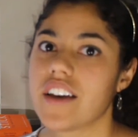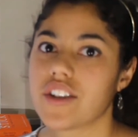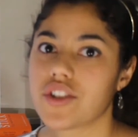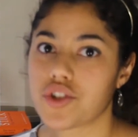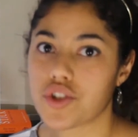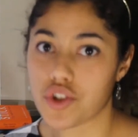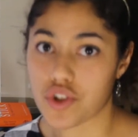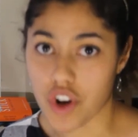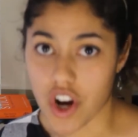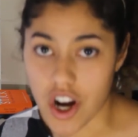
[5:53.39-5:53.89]

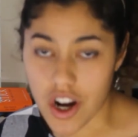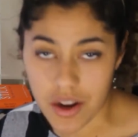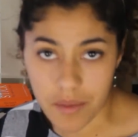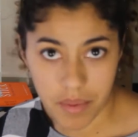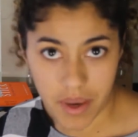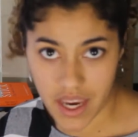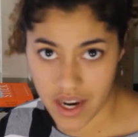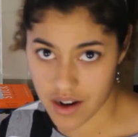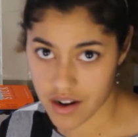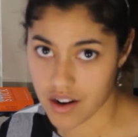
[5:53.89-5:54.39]
strong
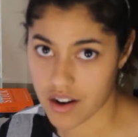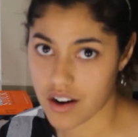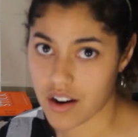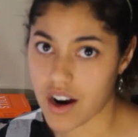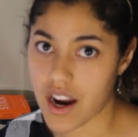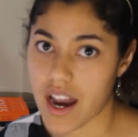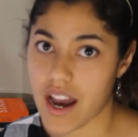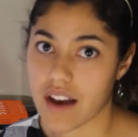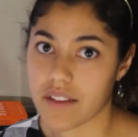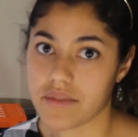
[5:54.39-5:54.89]

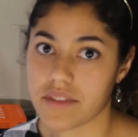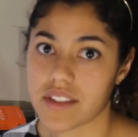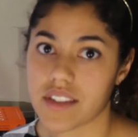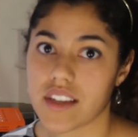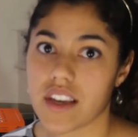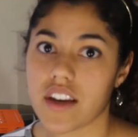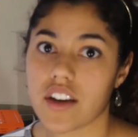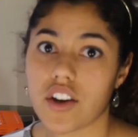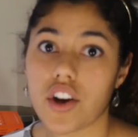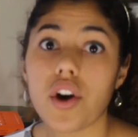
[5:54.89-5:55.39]

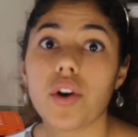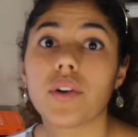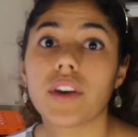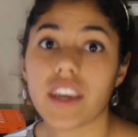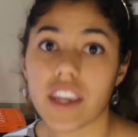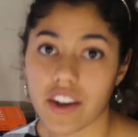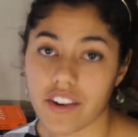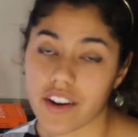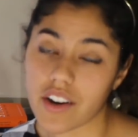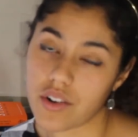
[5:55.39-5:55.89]
paragraphs,
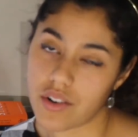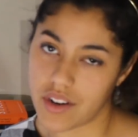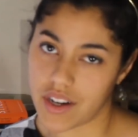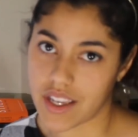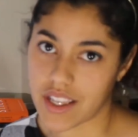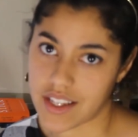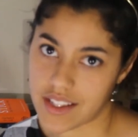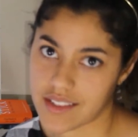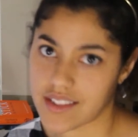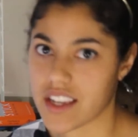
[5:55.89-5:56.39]
coherent
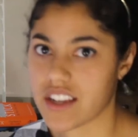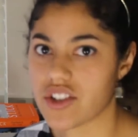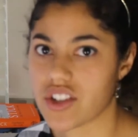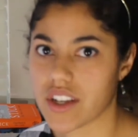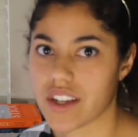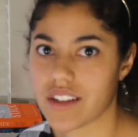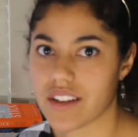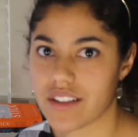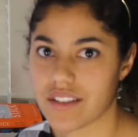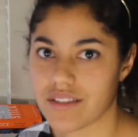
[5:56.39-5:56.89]

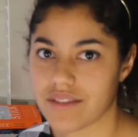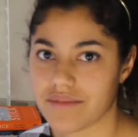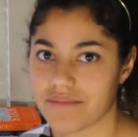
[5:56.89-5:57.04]
organization.